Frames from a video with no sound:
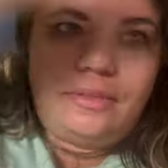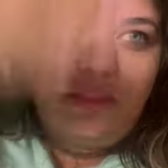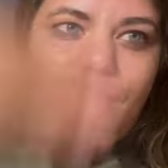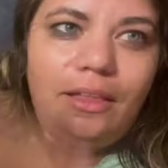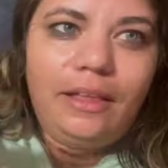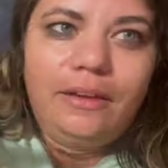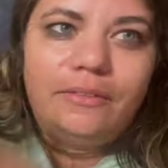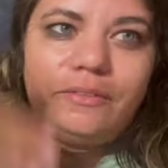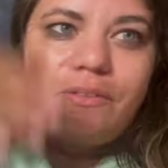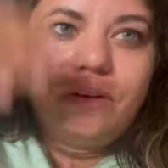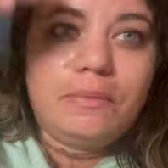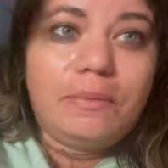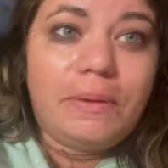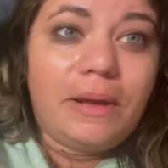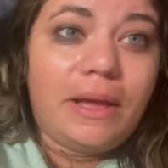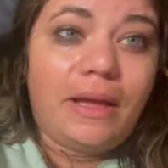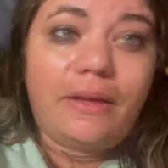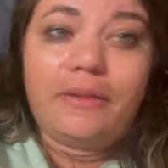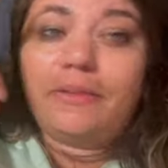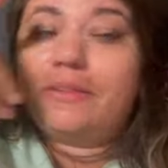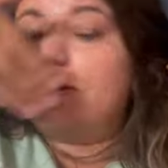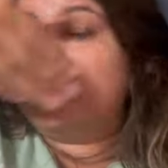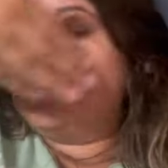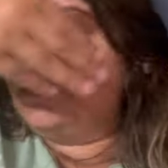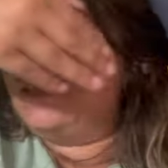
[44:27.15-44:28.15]
after being out
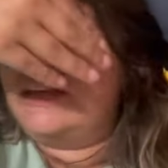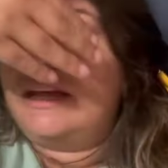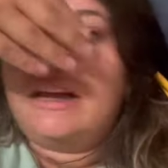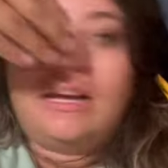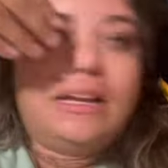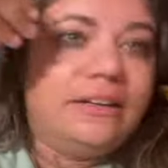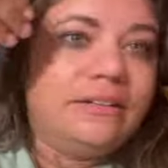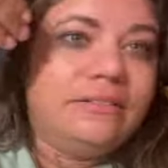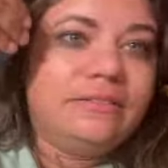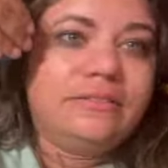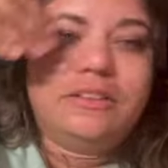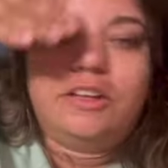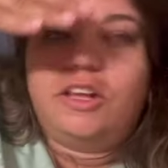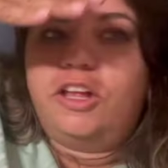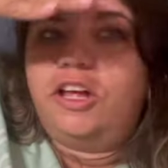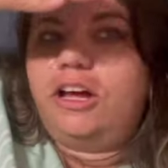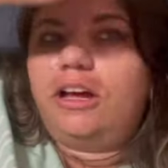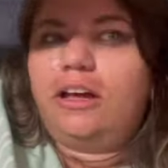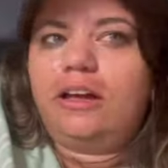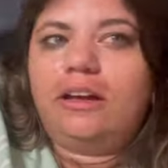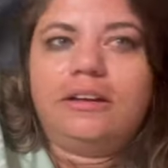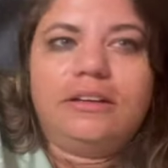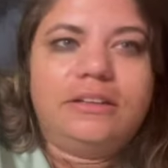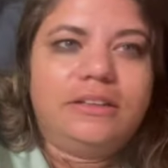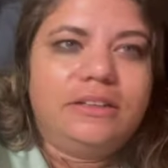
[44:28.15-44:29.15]
in the sun.
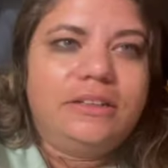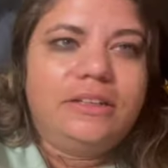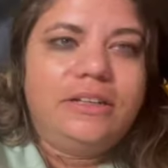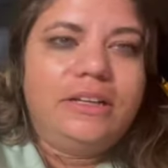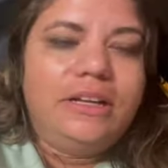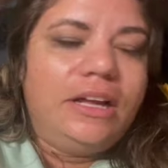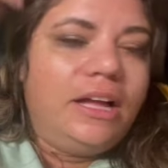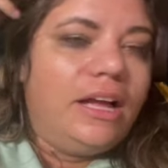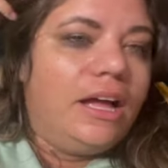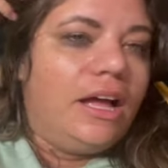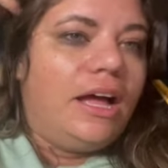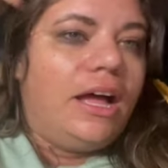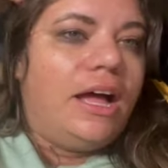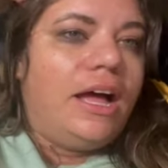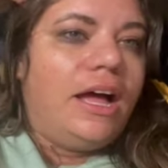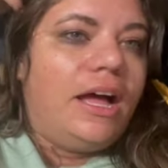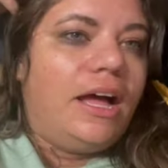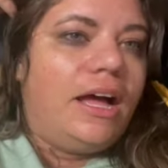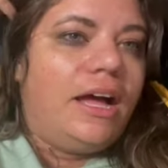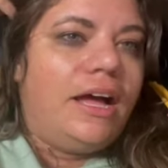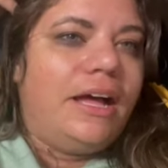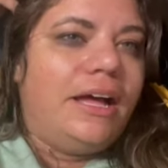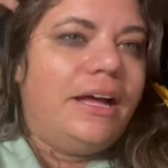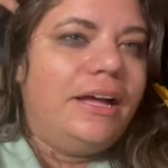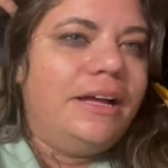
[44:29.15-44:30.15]
Look.
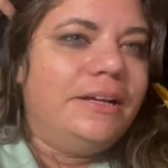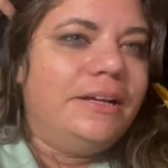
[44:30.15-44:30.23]
But